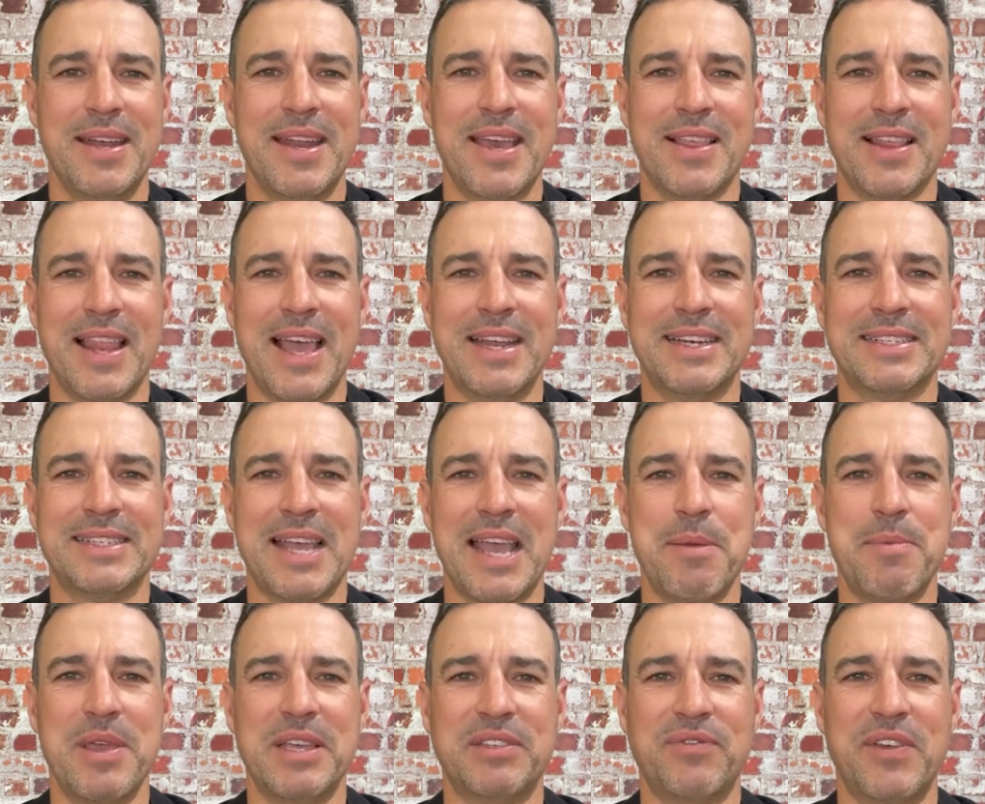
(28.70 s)
Now, the latest
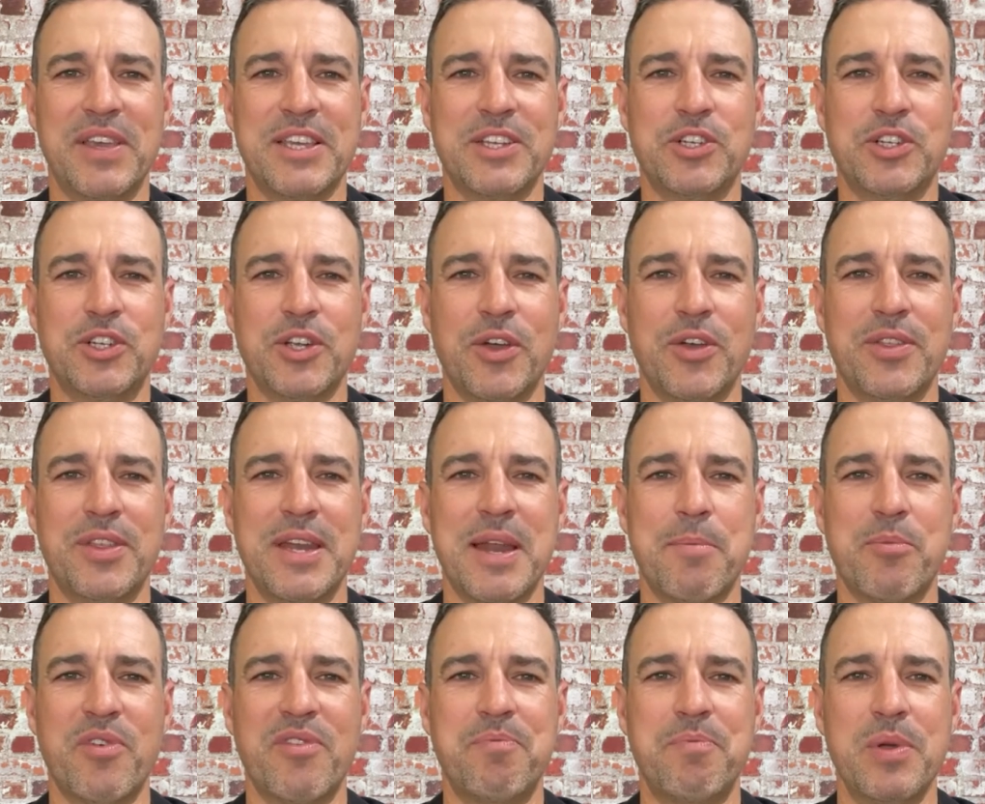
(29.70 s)
ABS figures show the
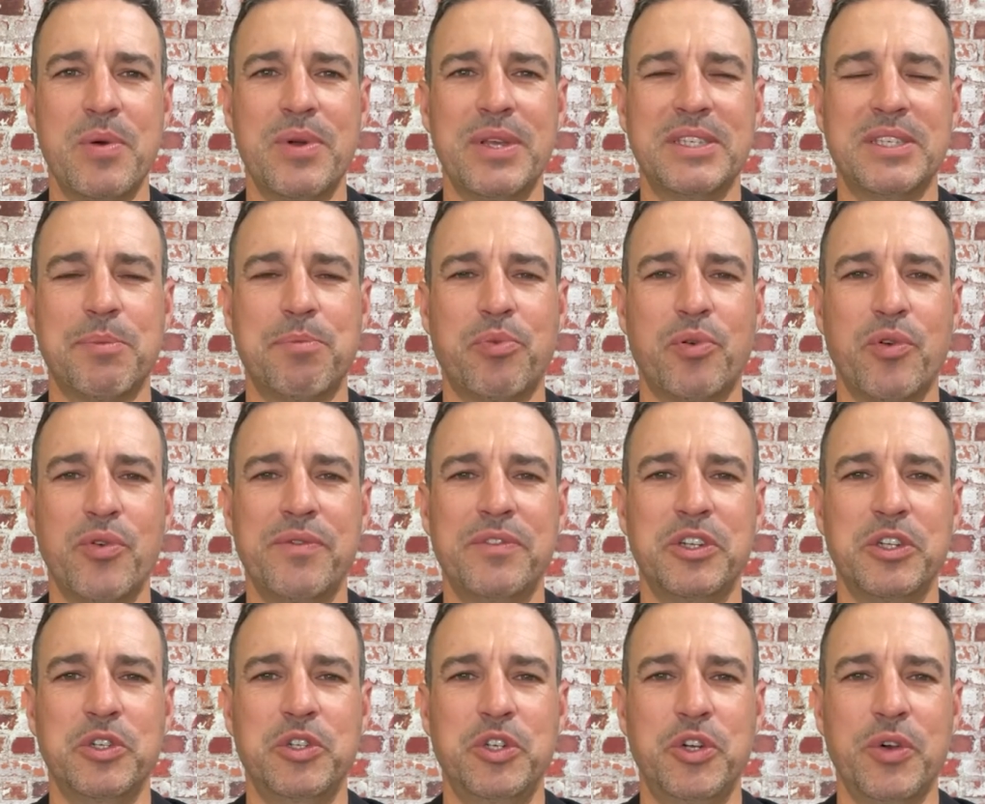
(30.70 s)
number of buildings
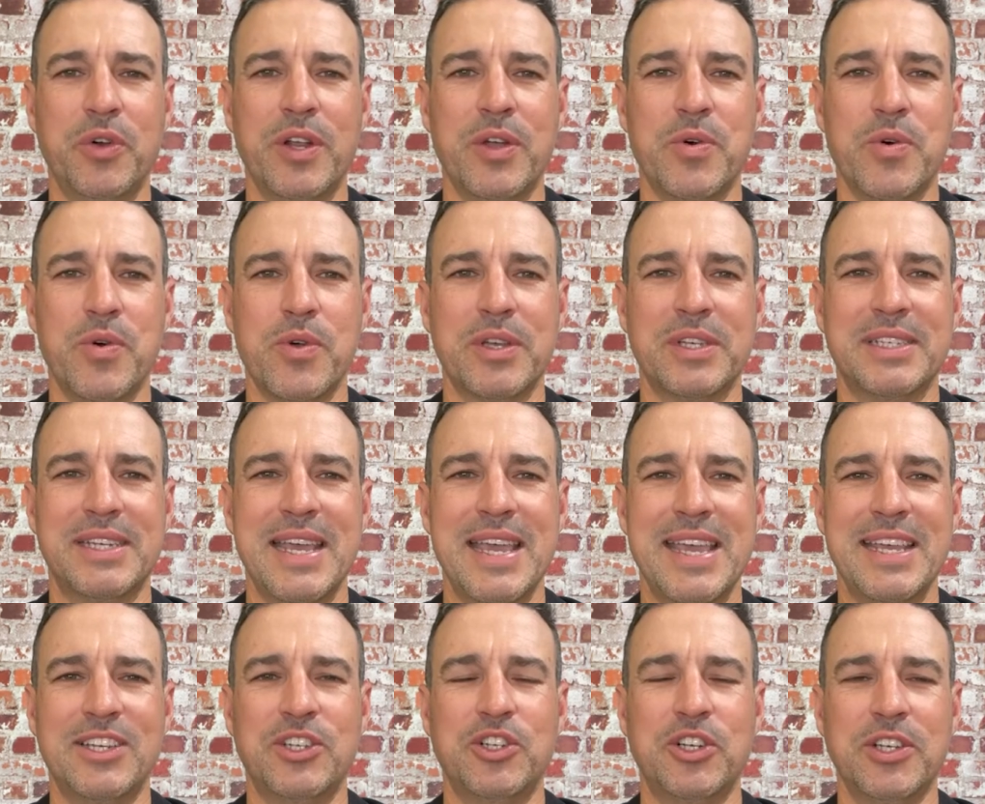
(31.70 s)
approved during August
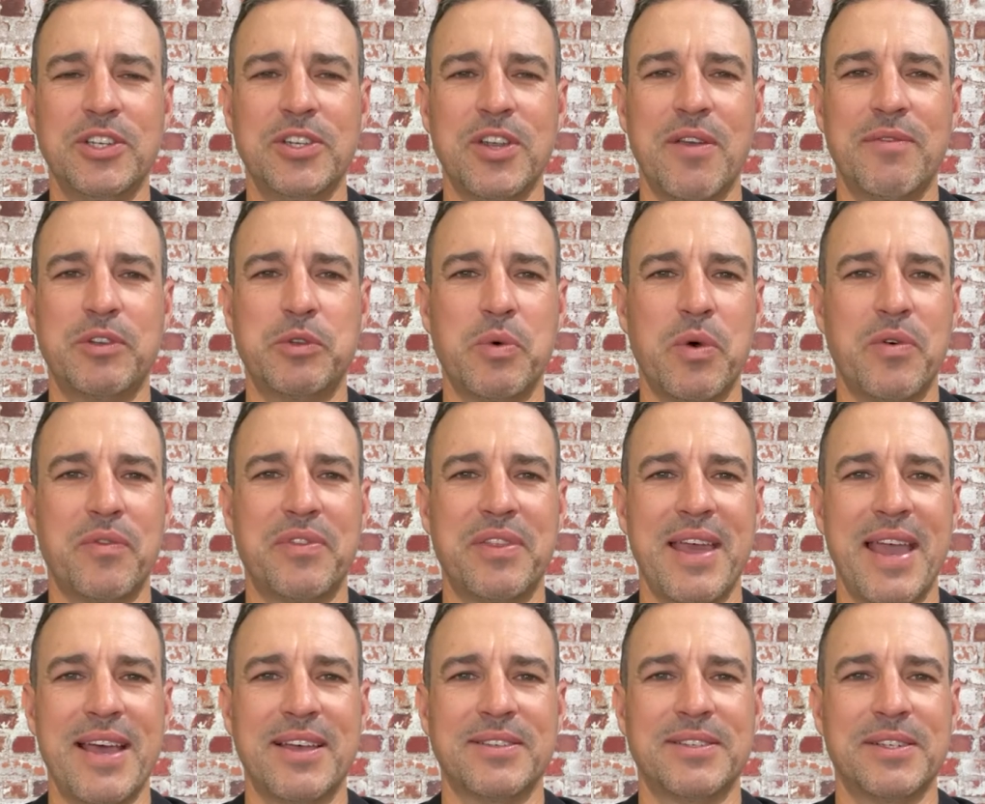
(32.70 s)
hit just over
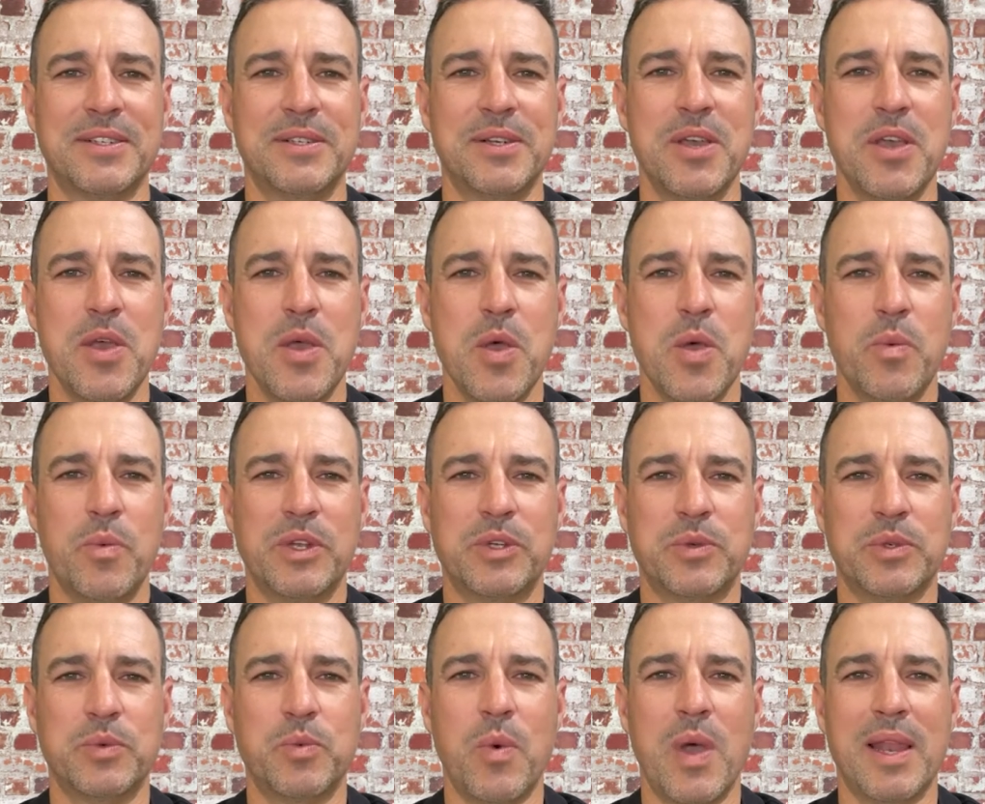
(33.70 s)
12,000, which
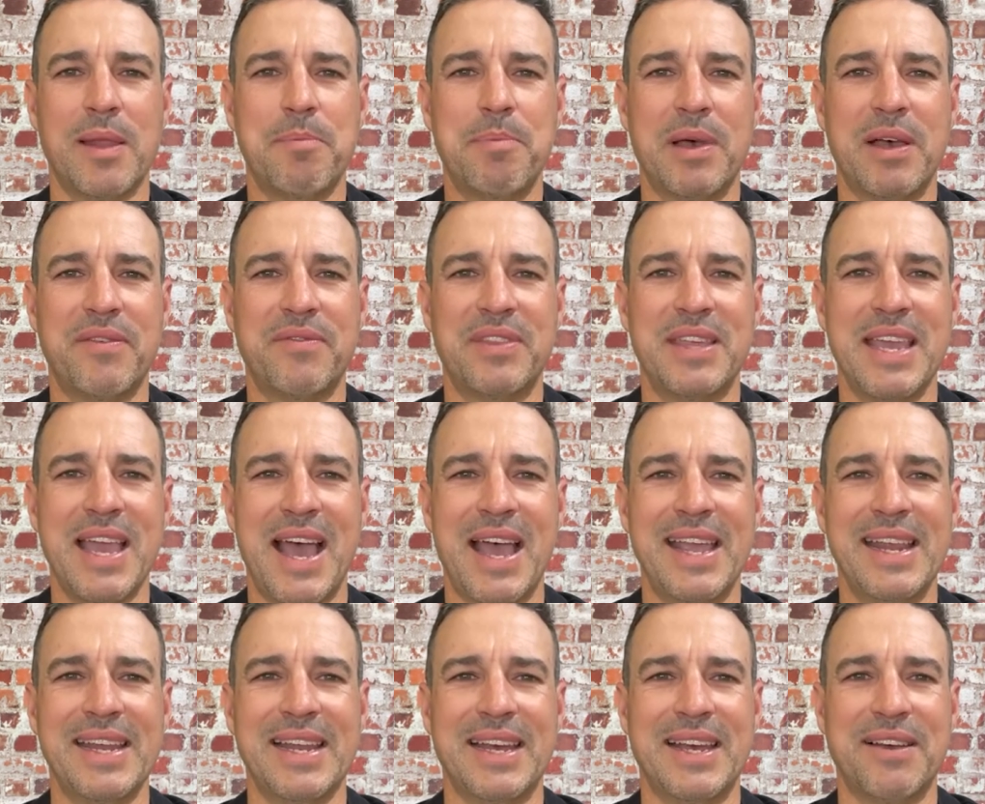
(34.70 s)
was well above the
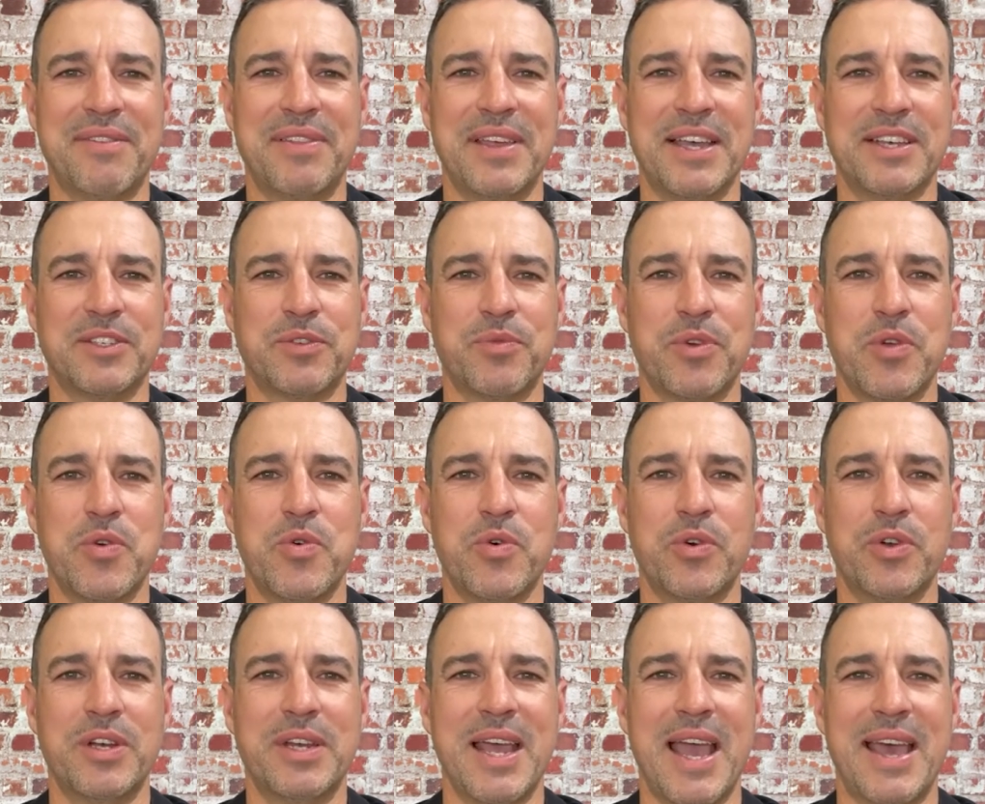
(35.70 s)
8,500
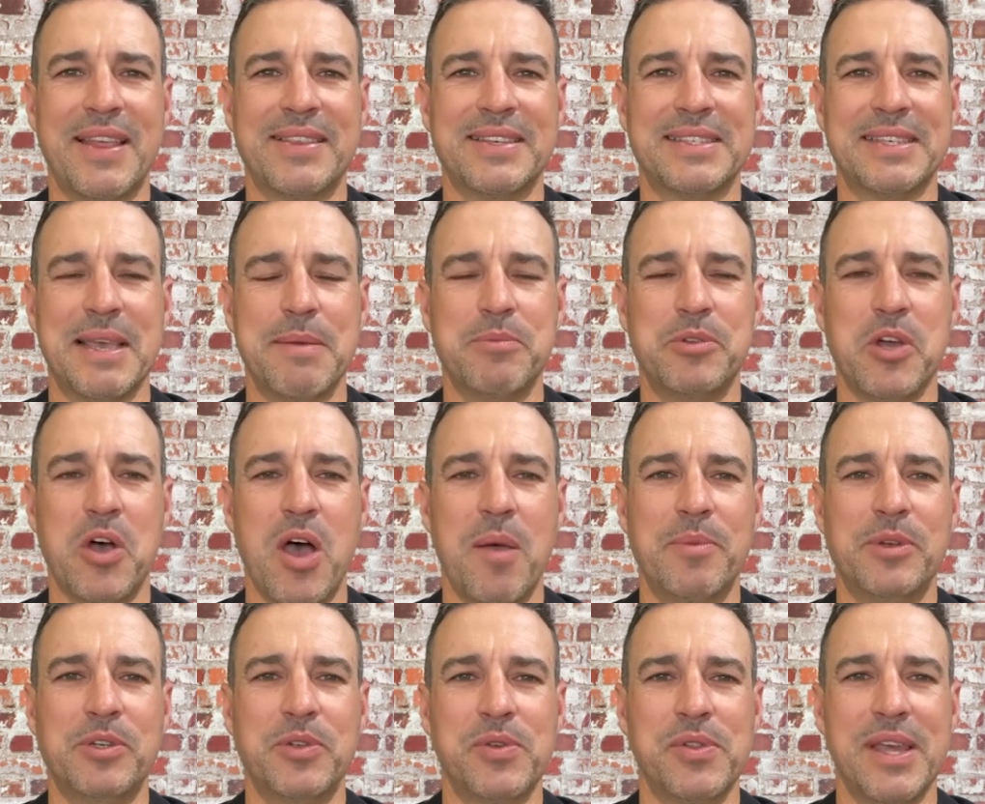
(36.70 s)
recorded at the same
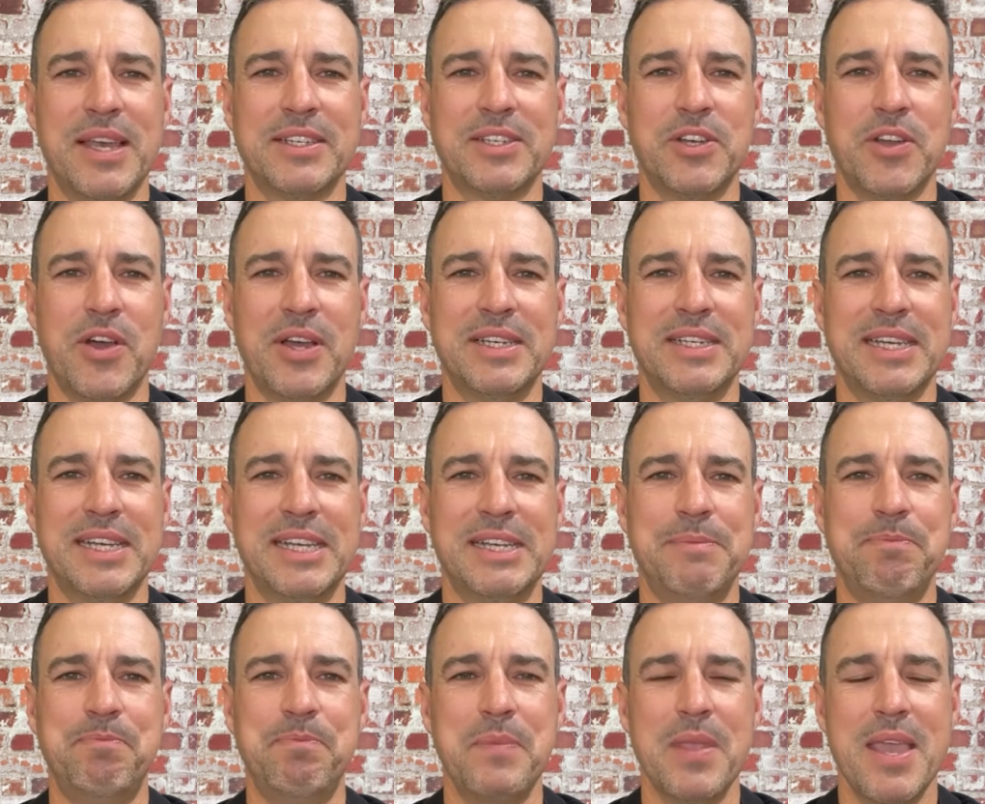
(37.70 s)
time in
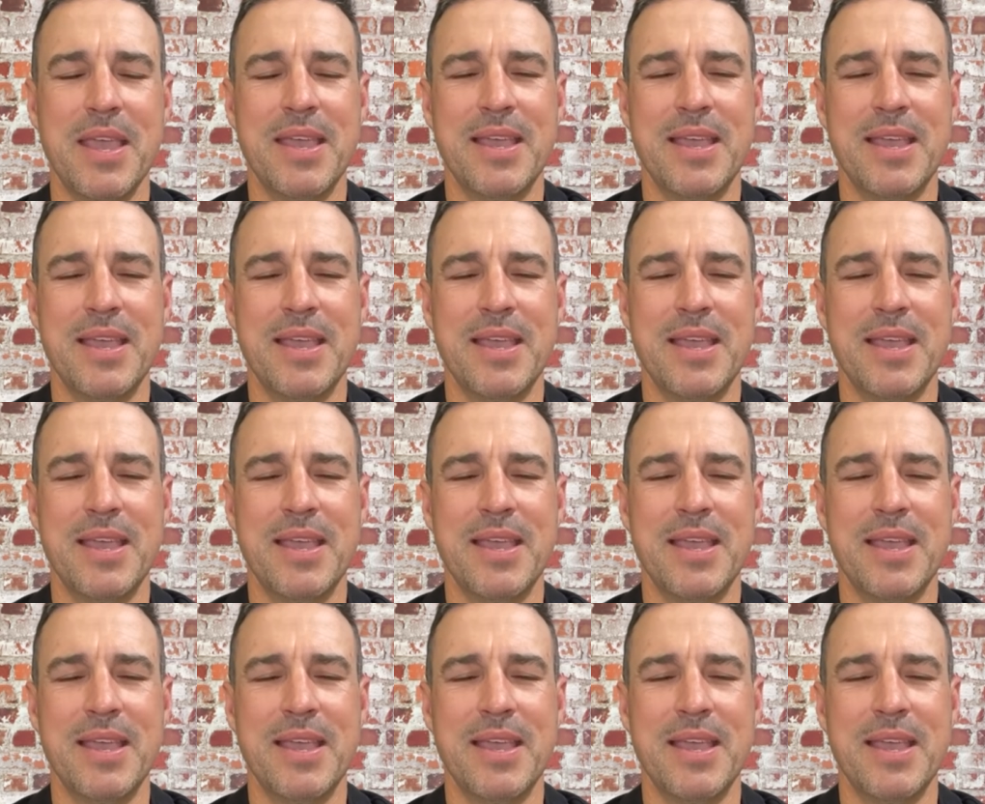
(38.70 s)
2019.